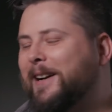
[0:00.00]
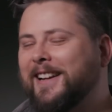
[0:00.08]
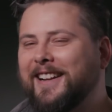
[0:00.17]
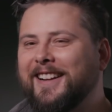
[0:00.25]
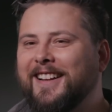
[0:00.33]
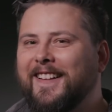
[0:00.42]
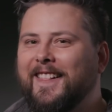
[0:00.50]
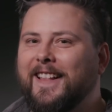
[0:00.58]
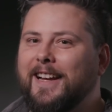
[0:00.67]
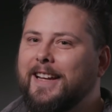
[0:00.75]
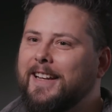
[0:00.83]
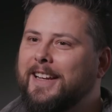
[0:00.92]
but
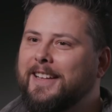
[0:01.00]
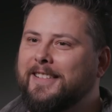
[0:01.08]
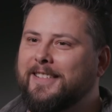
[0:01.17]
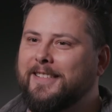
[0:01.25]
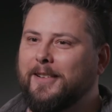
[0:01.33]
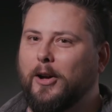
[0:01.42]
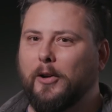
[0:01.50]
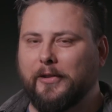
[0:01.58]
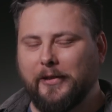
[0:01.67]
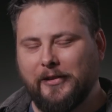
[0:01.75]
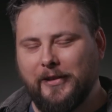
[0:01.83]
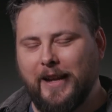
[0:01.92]
it's
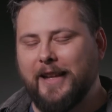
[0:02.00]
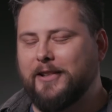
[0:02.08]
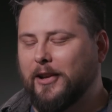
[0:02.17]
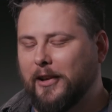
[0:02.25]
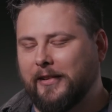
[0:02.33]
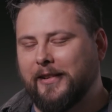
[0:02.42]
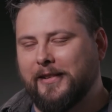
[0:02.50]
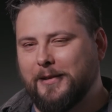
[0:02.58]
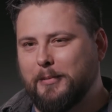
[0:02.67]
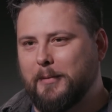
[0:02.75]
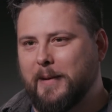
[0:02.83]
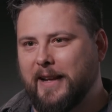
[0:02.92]
also it's also
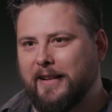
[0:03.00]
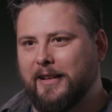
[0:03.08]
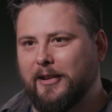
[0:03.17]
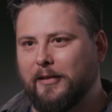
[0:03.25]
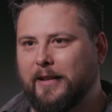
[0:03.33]
Superman, you know,